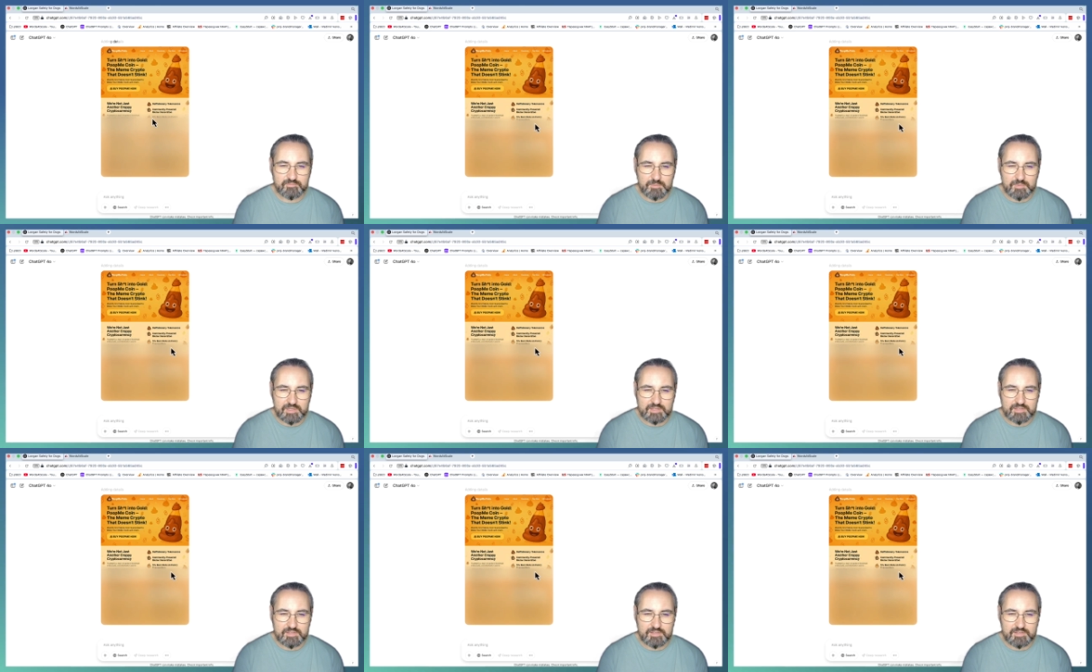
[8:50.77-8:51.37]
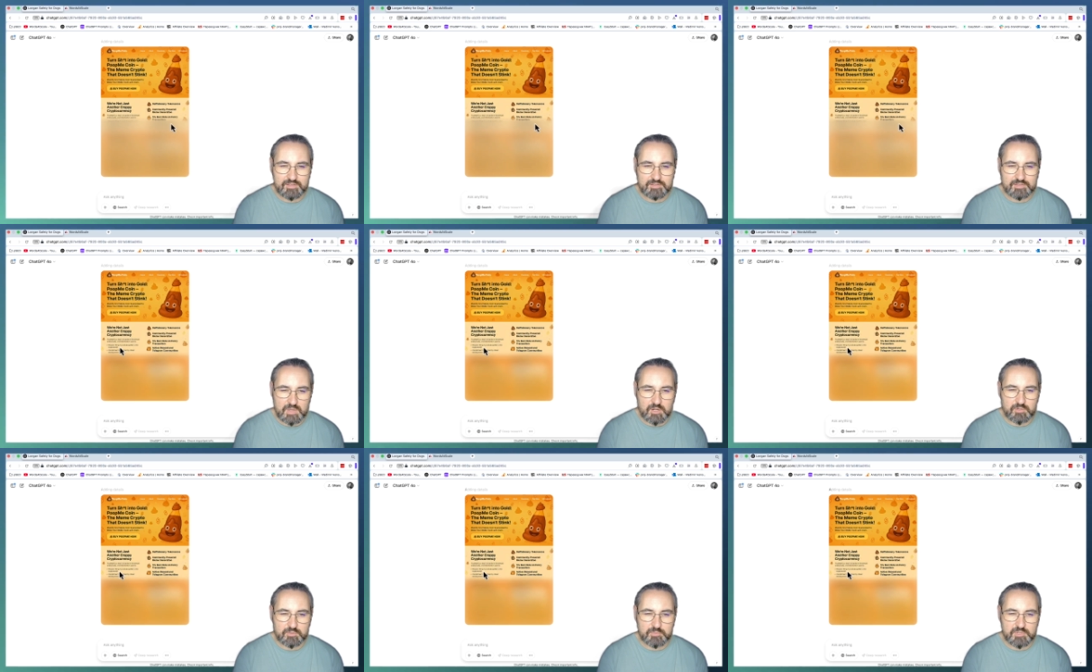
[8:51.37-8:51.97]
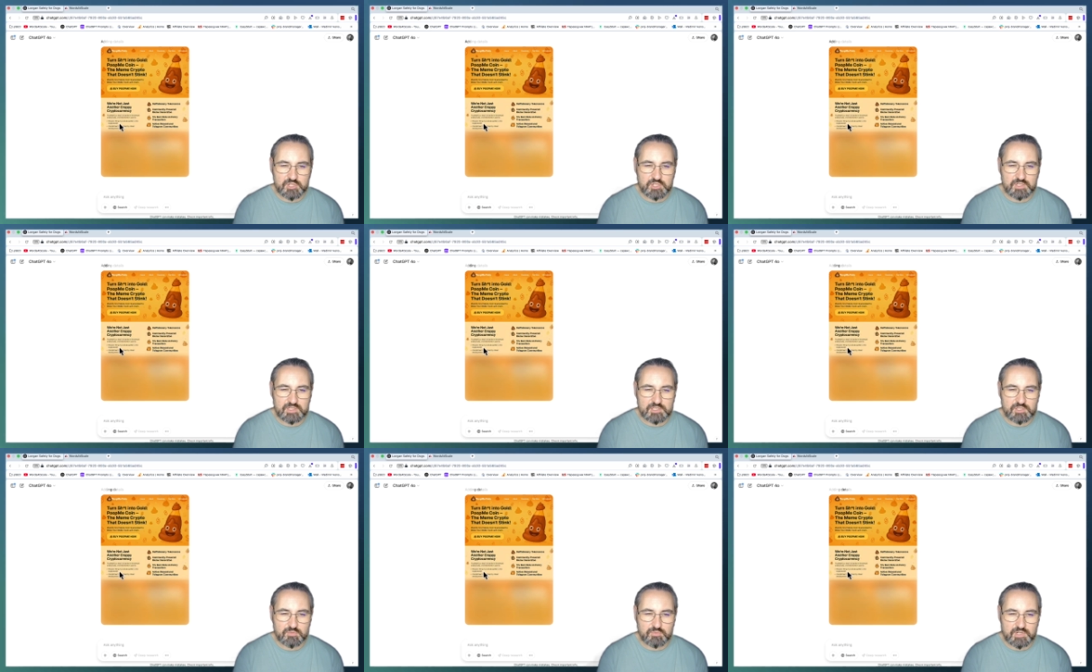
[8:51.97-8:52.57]
Oh my god. Our mission
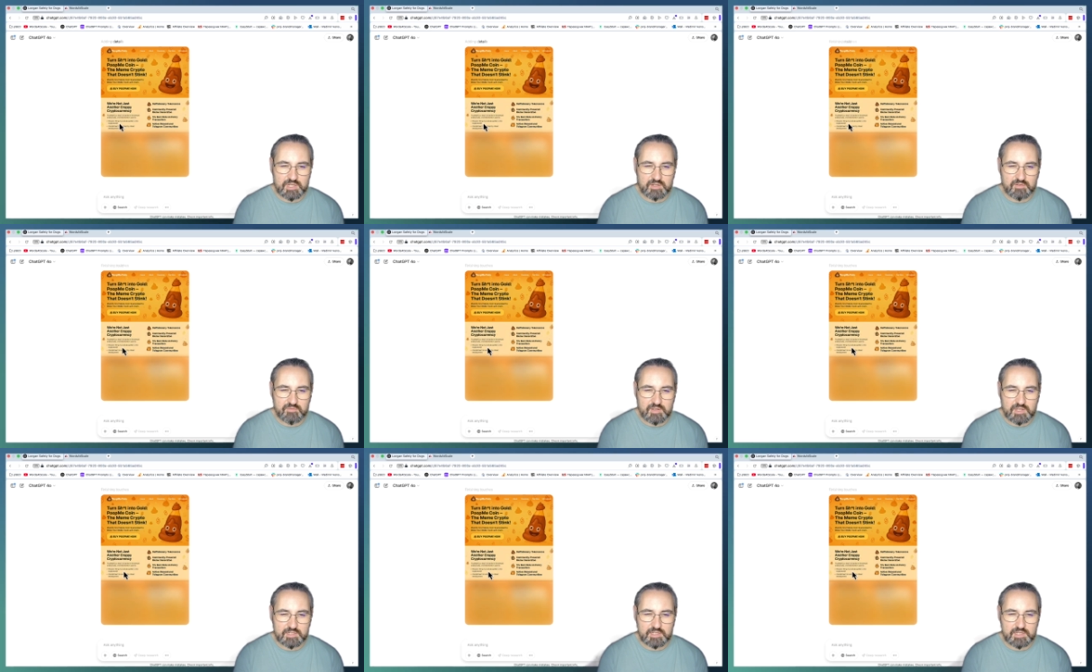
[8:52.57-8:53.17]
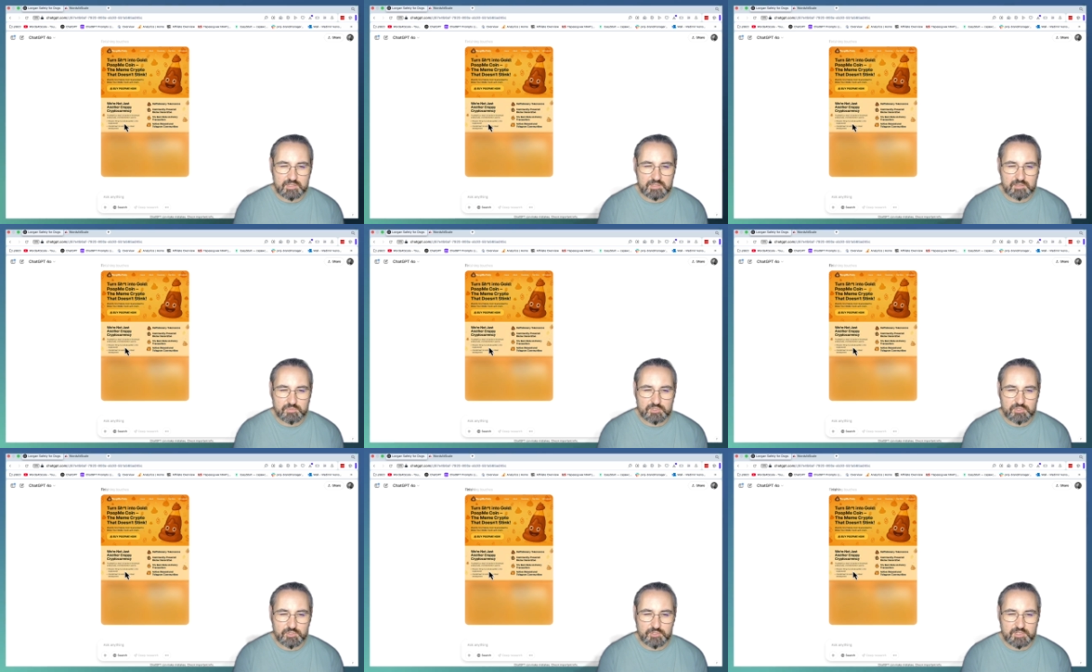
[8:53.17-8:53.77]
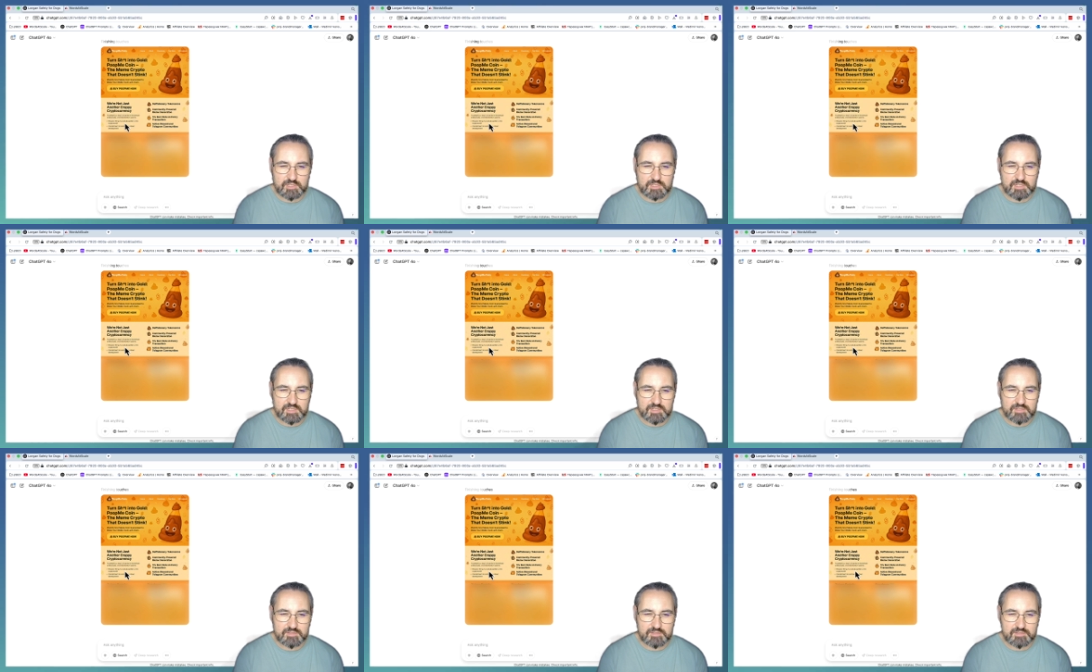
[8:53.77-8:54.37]
is to bring fun and
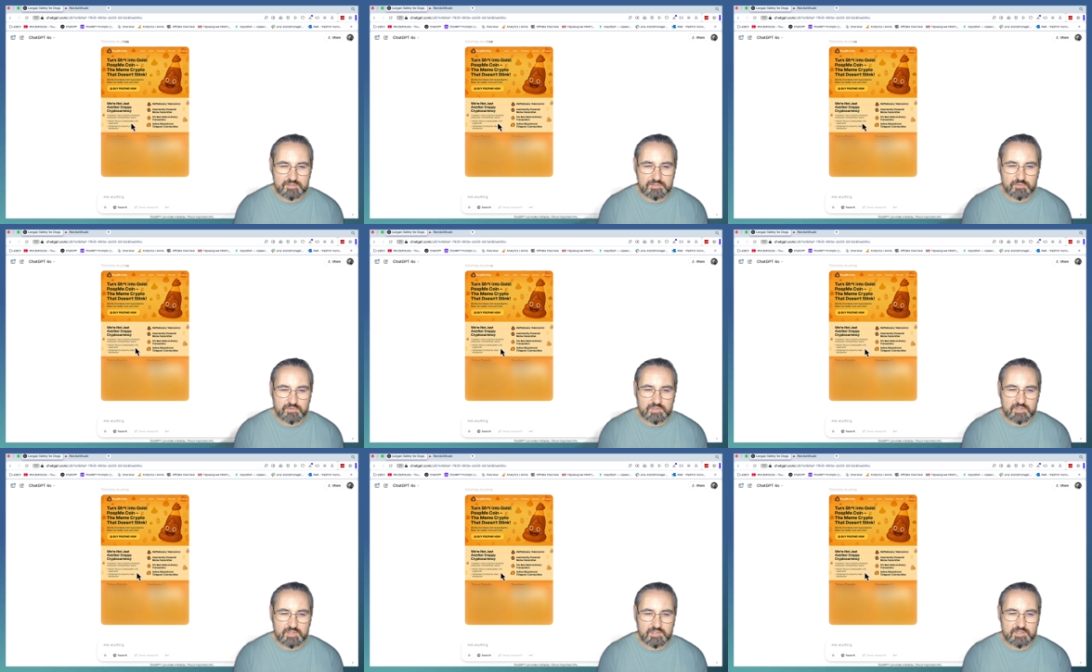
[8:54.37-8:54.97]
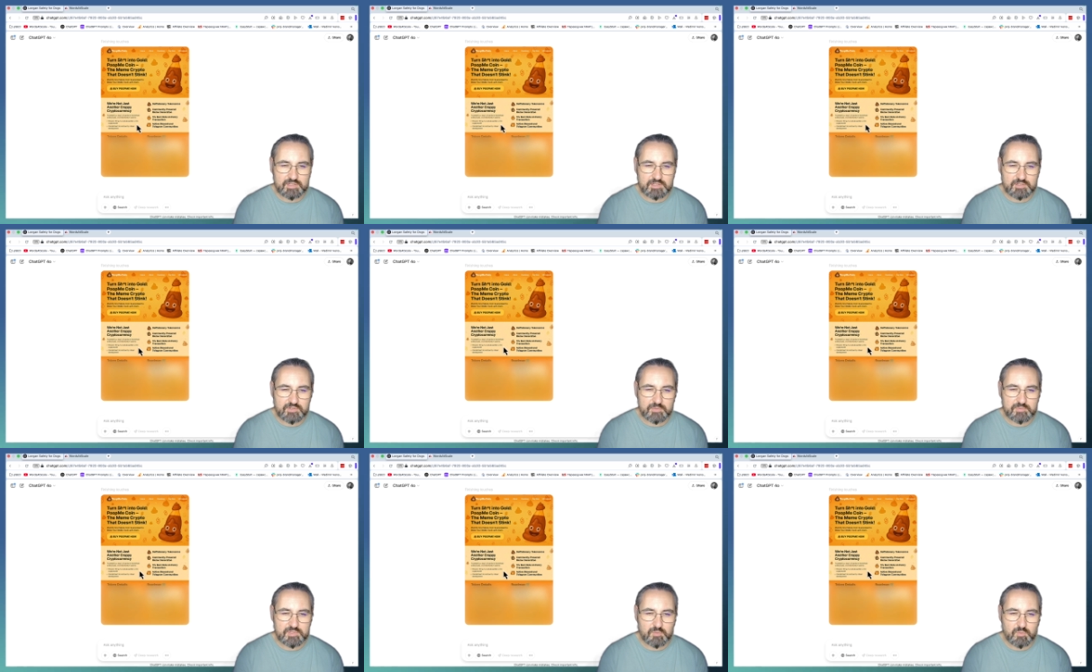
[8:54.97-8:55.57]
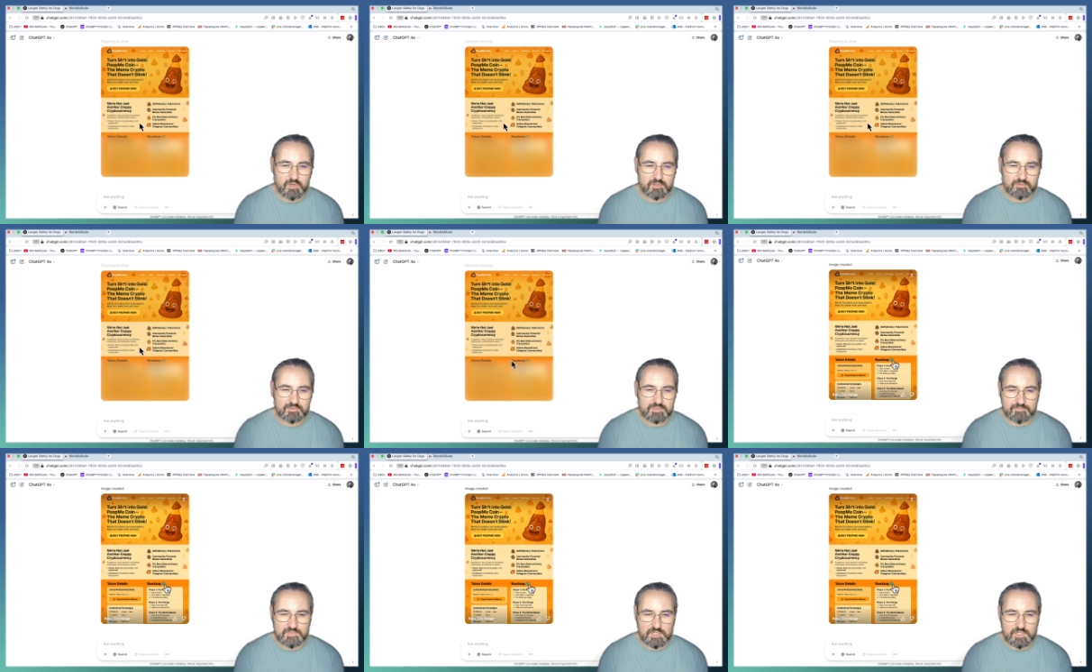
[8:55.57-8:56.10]
absurdity to the crypto world.